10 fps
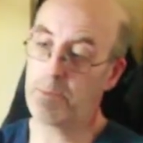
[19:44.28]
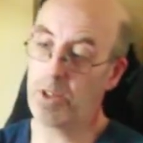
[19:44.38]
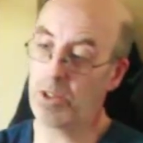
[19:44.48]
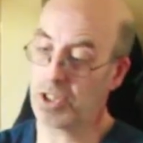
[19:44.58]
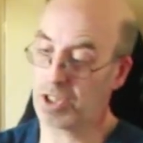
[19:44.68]

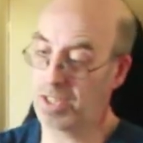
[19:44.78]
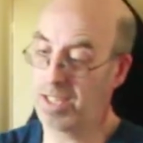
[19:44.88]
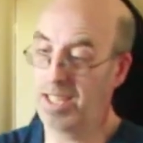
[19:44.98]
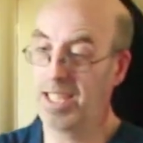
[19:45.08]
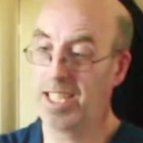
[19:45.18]
mask and
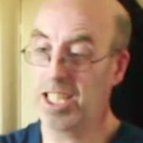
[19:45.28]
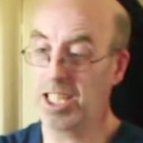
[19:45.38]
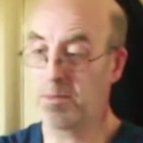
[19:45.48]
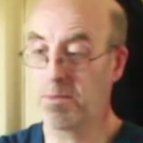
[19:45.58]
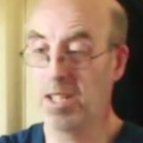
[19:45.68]

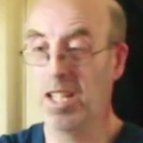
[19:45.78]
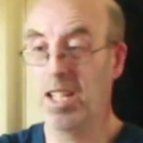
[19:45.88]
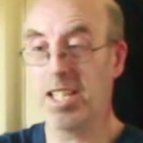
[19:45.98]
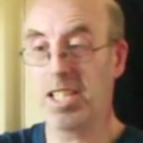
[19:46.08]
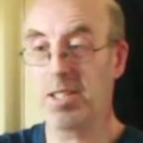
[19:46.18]
his
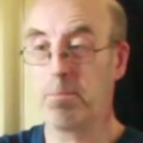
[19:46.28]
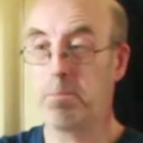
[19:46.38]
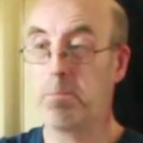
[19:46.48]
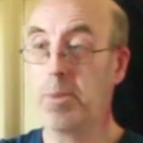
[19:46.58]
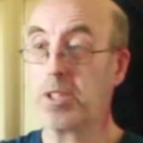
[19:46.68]

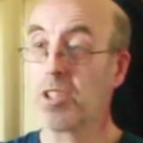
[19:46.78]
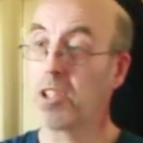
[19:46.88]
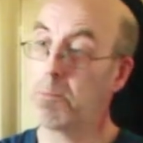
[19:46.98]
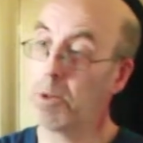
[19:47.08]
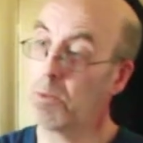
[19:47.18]
bits on
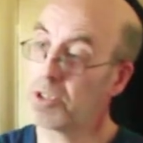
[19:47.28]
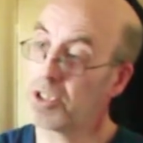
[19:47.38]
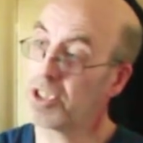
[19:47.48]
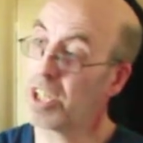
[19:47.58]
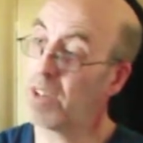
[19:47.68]
the boots
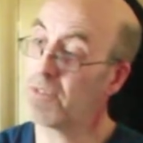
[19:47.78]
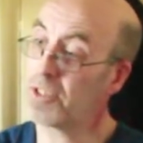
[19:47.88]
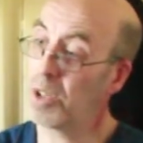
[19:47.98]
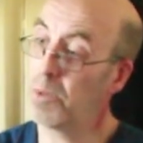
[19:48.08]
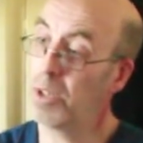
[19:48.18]
and stuff.
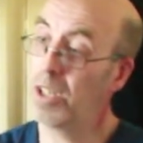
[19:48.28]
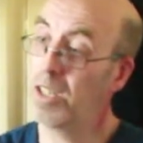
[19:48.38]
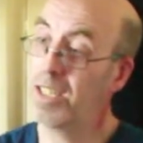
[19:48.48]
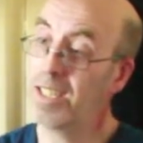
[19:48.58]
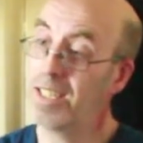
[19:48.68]
So
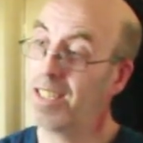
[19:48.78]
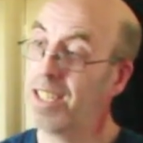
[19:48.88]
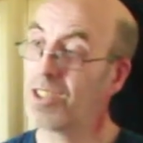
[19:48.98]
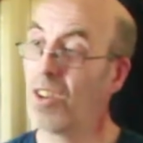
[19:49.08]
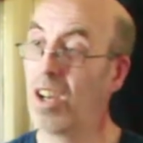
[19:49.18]

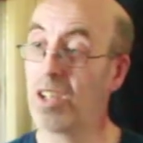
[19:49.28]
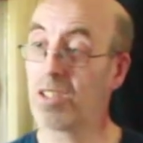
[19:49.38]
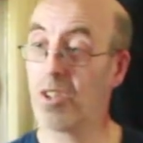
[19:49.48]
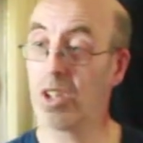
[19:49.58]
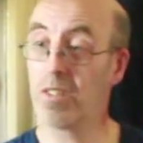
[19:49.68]
that's like a
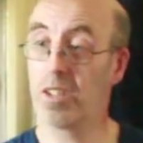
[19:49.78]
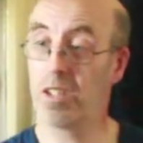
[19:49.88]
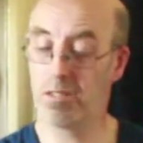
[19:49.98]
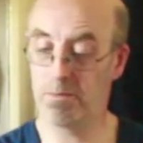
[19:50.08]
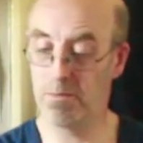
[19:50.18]
kind
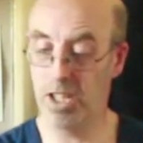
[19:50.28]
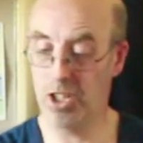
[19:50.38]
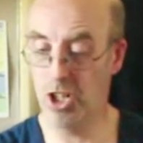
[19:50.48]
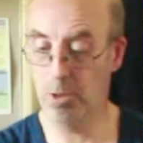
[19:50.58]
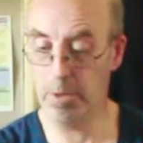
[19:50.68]
of an
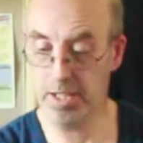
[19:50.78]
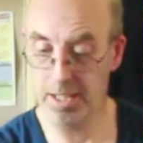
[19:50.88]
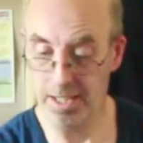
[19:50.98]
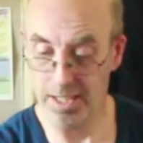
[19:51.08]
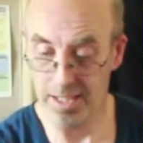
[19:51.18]
army
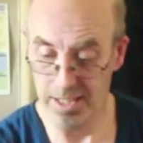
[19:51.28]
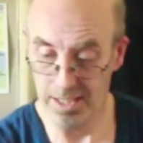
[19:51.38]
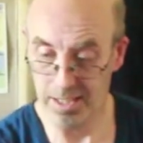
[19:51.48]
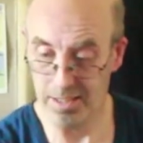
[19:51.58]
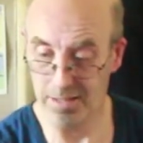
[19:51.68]

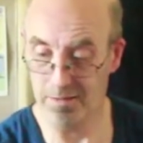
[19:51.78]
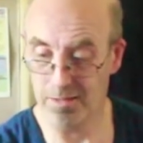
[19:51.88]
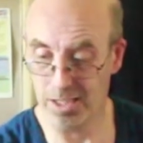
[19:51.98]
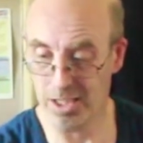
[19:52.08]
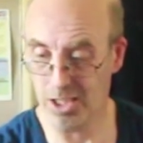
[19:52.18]

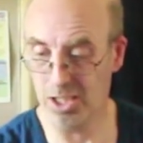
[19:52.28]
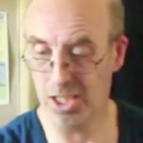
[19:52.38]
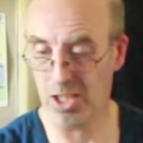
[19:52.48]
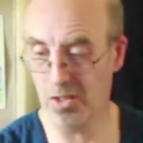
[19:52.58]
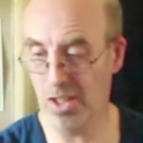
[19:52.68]
kind
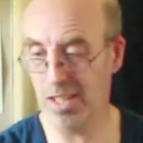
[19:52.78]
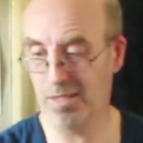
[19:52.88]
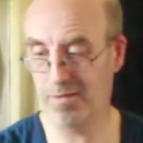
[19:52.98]
of guy.